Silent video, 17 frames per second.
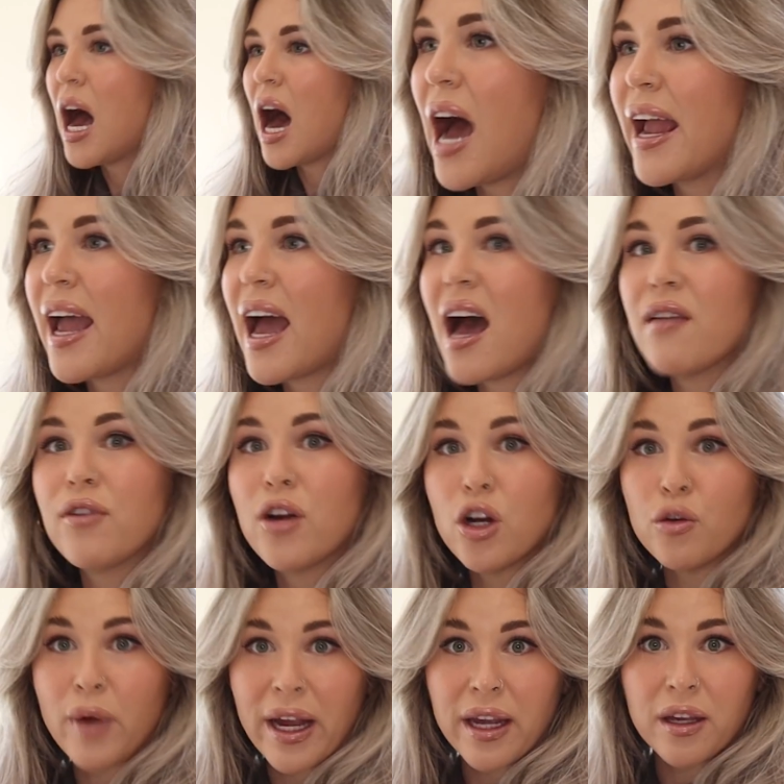I have
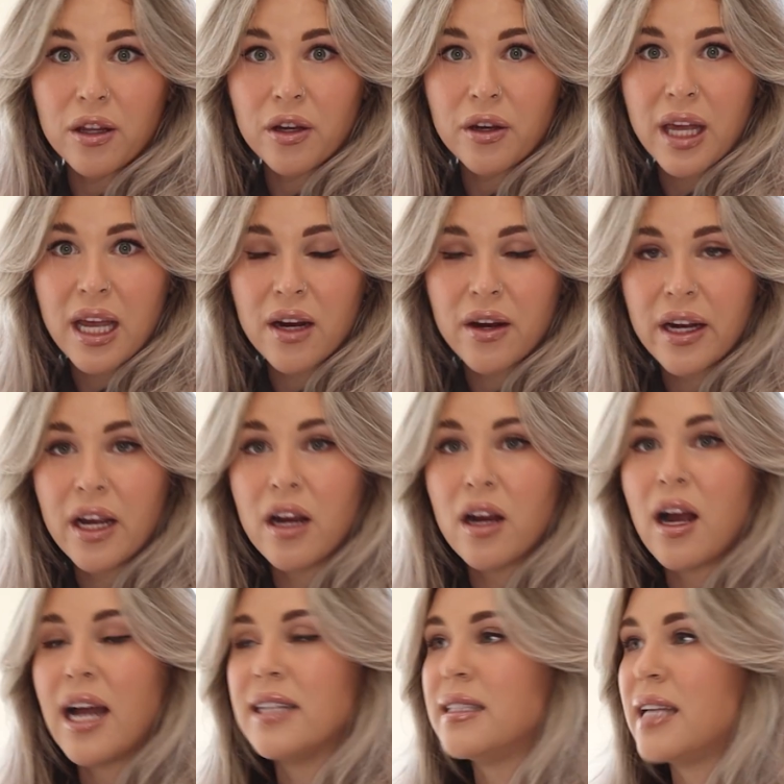her regular
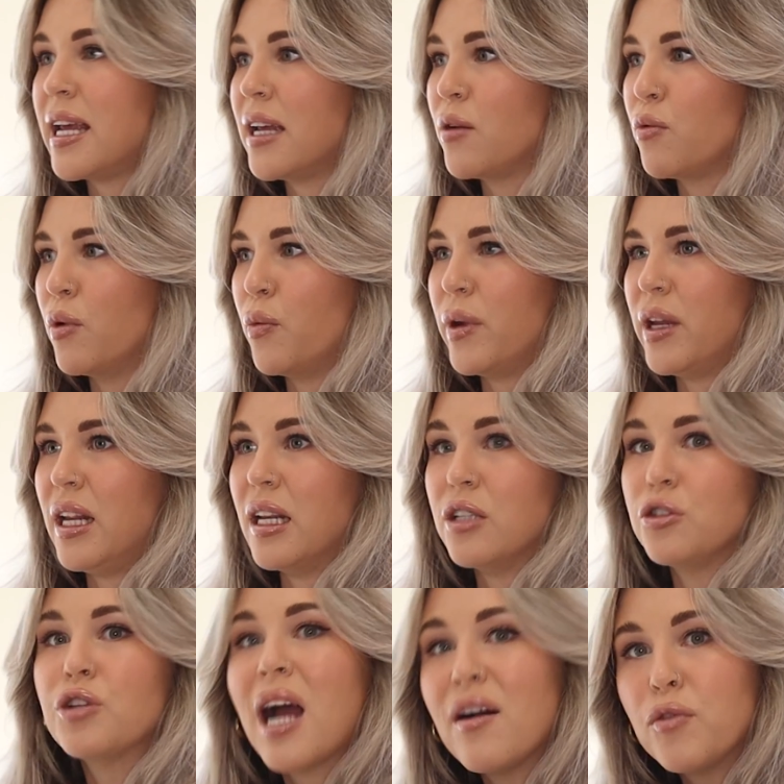carrier I take when we need to
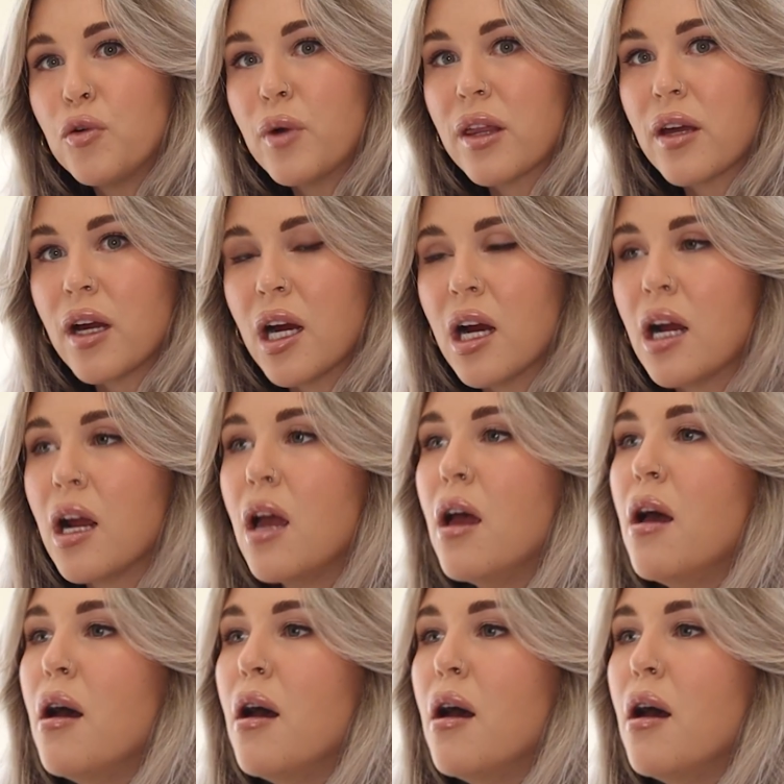travel with her,